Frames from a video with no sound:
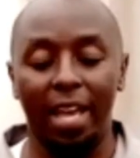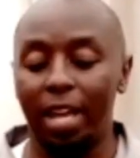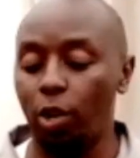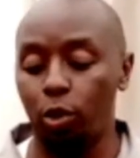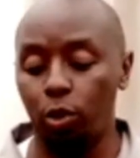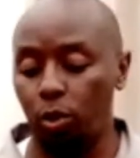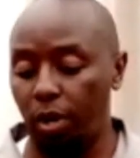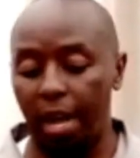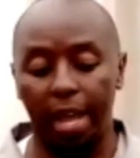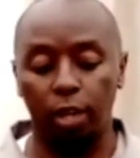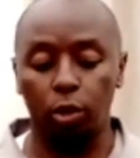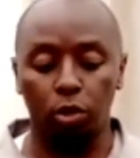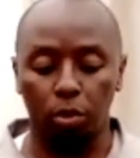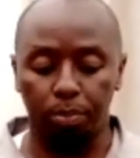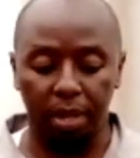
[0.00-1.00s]
I don't
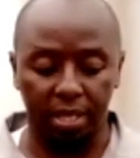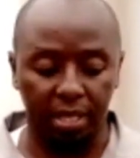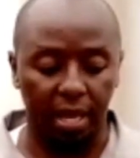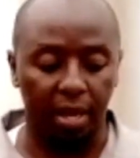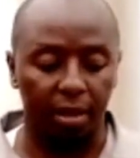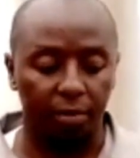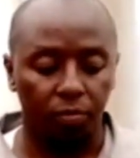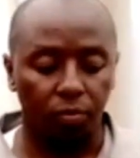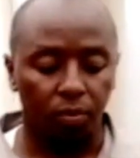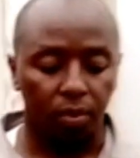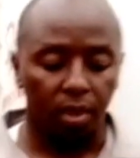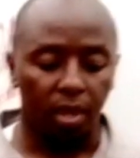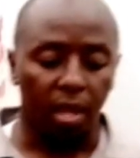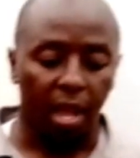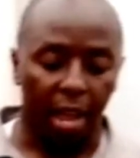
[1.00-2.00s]

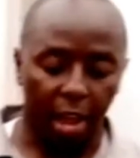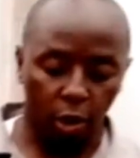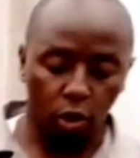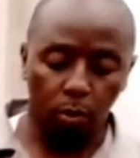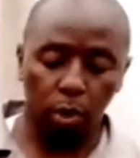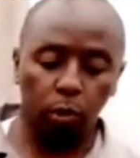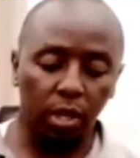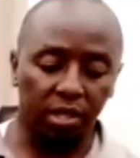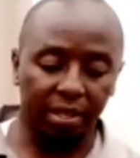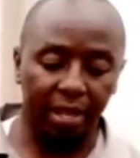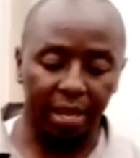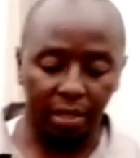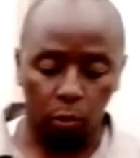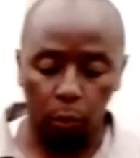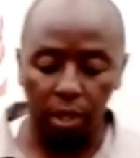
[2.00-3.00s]
know, but we'll
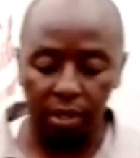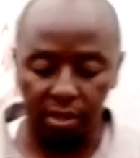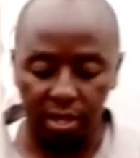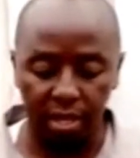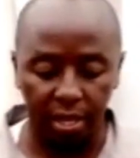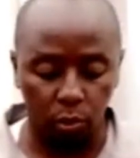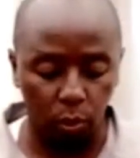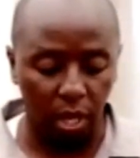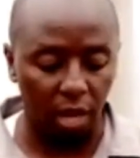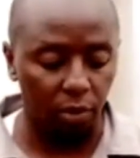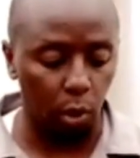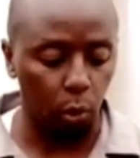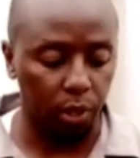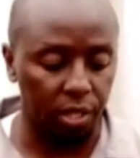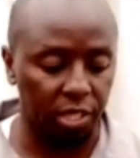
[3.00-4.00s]
see it. We'll
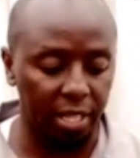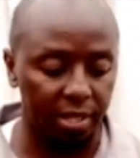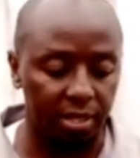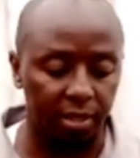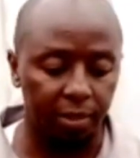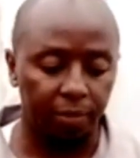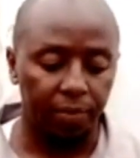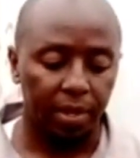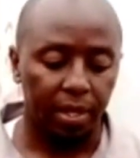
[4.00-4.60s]
have a look at it,